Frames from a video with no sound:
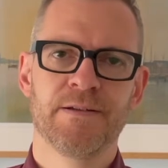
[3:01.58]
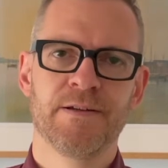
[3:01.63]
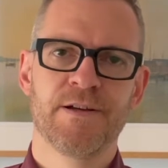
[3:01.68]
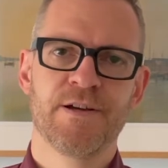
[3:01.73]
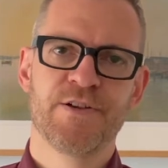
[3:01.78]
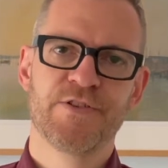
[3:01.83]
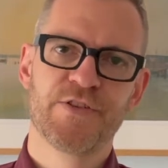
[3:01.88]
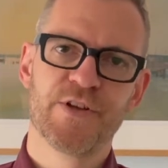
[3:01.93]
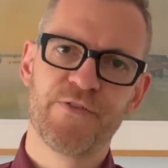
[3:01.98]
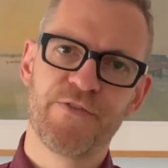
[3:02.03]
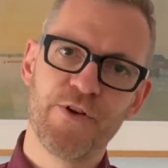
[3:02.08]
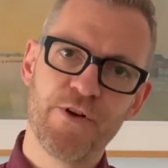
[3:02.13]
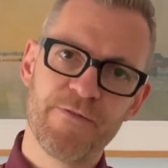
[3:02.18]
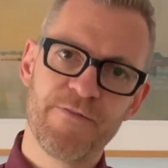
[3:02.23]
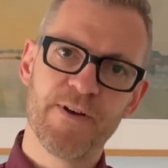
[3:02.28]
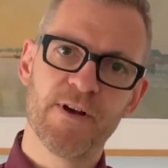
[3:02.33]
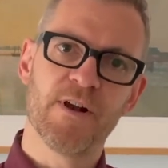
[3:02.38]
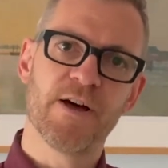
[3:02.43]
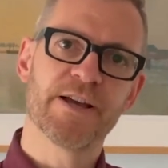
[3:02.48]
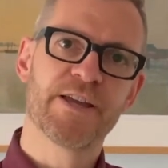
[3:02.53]
So if you
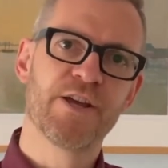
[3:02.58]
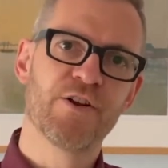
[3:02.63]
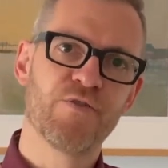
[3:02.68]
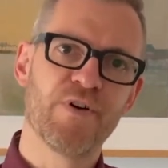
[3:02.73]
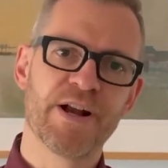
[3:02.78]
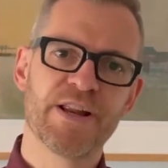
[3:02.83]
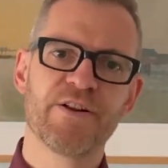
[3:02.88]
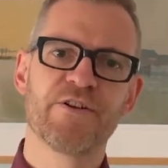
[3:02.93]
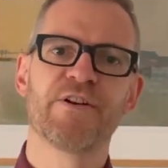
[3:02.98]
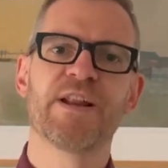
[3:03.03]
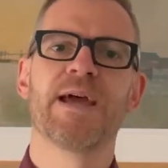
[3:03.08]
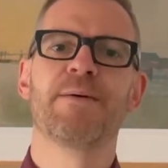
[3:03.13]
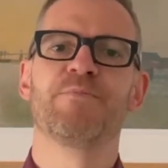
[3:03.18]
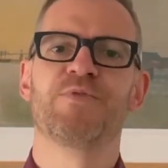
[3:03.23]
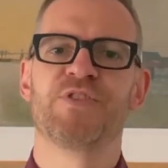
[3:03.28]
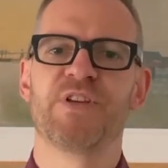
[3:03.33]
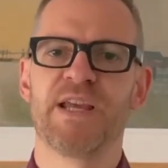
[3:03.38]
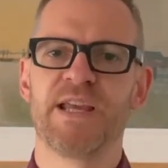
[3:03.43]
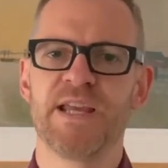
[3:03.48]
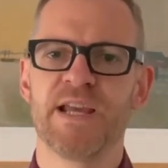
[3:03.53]
feel like you're running on
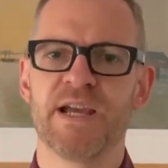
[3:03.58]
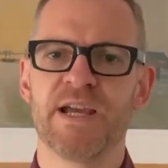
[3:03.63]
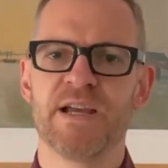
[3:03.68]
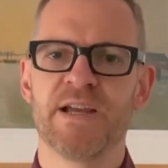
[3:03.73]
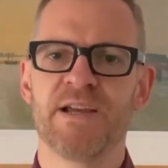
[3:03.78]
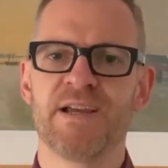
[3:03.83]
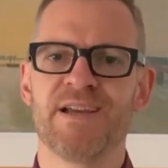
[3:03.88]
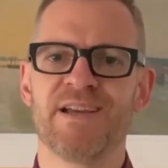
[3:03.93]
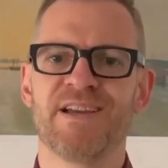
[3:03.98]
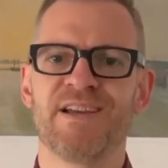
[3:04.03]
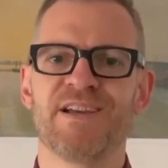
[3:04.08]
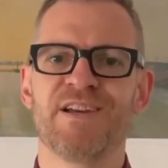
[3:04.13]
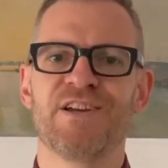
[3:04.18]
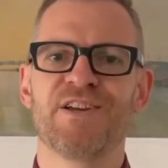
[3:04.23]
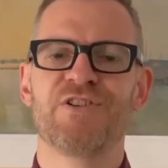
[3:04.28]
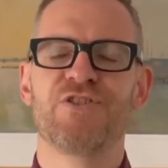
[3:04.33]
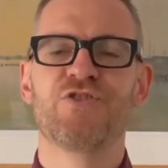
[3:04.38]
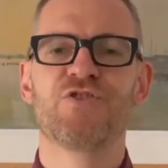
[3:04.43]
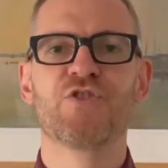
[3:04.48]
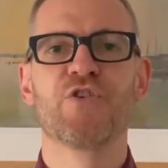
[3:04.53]
empty,
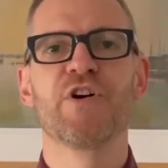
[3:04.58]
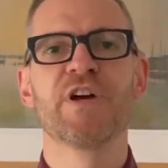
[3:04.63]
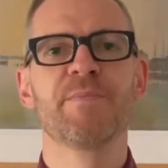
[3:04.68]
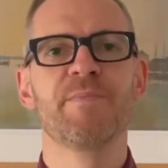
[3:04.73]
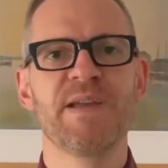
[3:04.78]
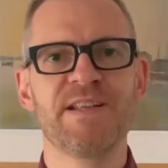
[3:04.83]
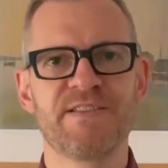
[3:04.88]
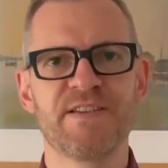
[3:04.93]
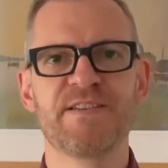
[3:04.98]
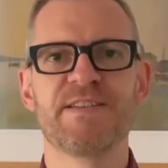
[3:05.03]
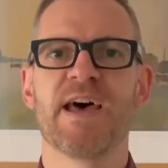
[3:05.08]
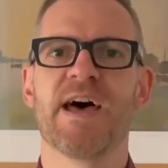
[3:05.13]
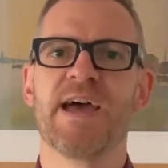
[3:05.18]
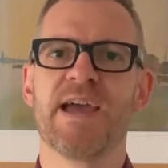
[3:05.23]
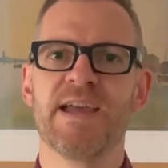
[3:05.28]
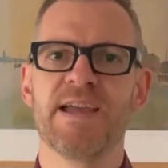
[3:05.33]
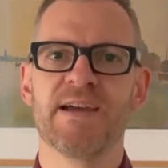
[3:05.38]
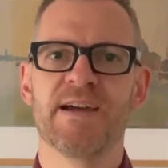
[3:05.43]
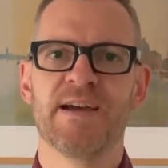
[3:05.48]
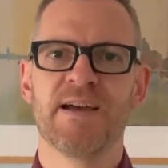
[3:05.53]
join me
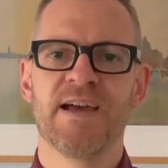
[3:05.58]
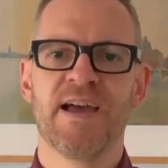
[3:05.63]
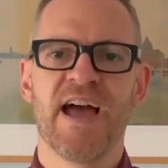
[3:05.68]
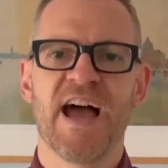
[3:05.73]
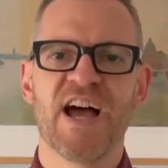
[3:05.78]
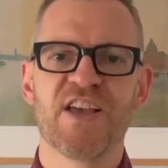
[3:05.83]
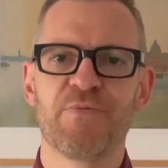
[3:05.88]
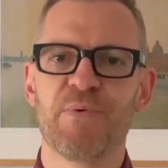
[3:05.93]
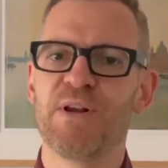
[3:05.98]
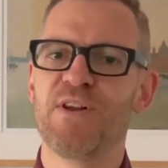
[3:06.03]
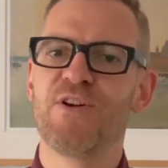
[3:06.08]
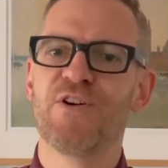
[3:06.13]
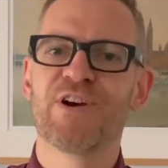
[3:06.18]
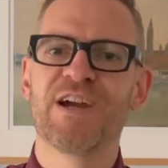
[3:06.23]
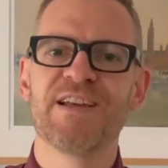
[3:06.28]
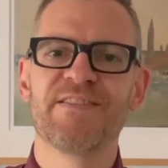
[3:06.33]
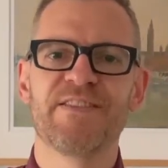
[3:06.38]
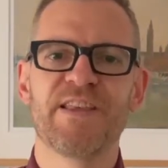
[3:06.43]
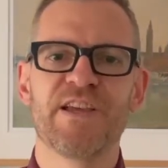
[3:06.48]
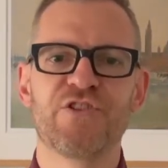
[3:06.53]
today as we look
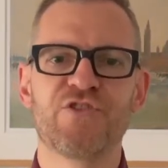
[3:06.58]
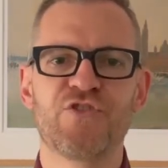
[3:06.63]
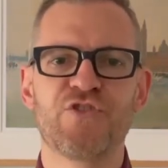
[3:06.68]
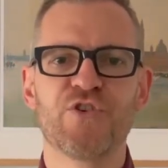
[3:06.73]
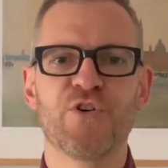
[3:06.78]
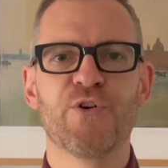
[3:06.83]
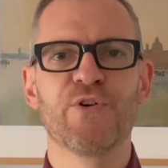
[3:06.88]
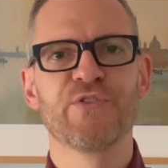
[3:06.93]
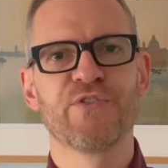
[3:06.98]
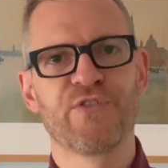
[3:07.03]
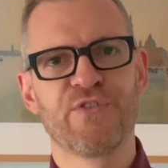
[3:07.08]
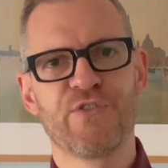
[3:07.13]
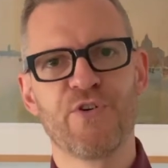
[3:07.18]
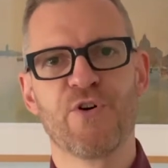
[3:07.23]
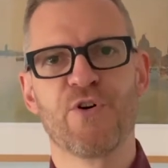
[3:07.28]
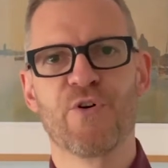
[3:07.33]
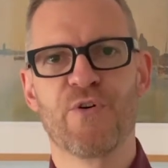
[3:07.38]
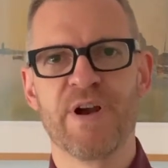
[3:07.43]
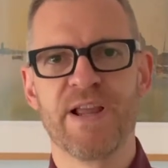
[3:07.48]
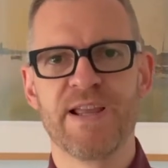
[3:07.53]
at this short
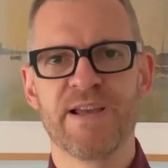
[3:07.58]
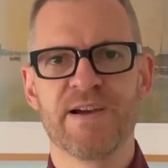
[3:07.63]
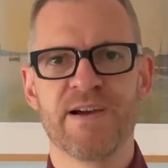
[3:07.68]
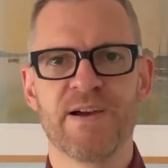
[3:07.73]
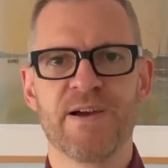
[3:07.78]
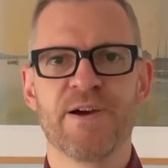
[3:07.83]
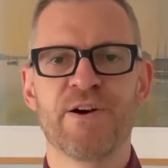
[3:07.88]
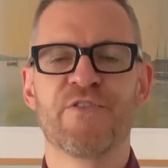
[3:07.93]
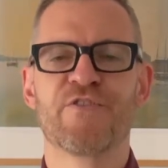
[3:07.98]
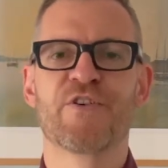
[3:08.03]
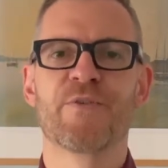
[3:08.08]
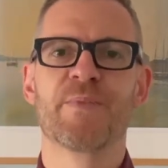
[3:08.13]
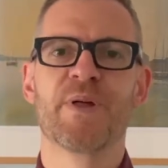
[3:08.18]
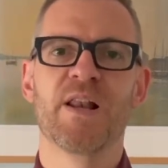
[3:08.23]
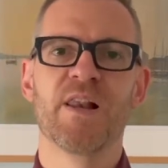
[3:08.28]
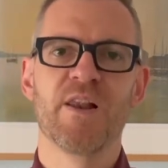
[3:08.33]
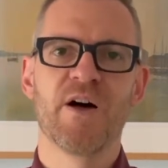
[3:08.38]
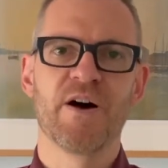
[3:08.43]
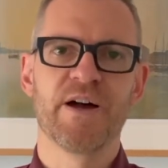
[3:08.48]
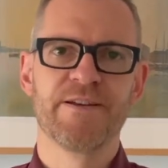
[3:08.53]
story from the
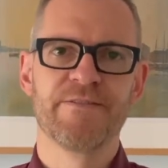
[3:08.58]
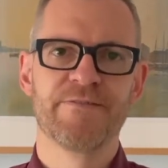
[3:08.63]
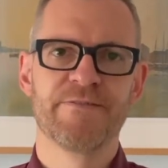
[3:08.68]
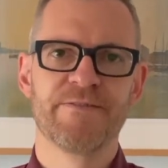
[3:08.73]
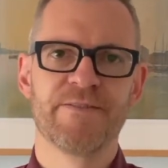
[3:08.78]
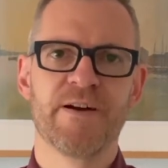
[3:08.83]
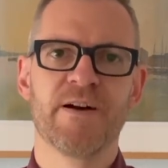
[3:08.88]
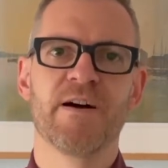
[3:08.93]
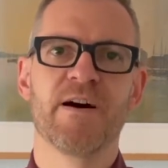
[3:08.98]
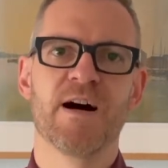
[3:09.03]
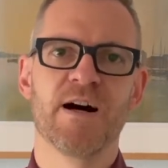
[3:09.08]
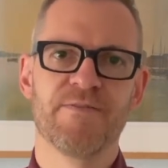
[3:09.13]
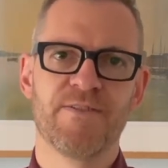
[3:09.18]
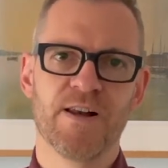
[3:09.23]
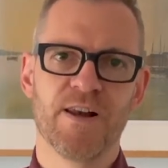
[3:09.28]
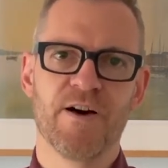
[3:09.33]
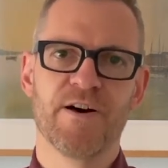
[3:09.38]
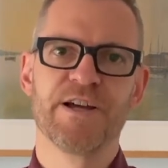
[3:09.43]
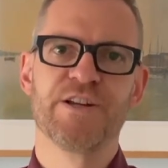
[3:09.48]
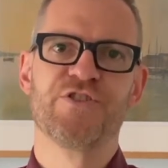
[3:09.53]
life of
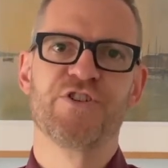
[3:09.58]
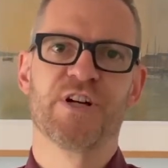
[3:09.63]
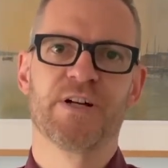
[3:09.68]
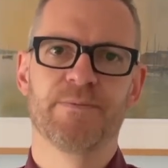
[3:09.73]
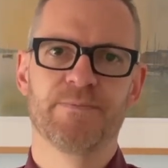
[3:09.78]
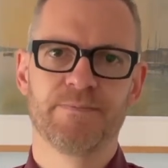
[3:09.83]
Elijah.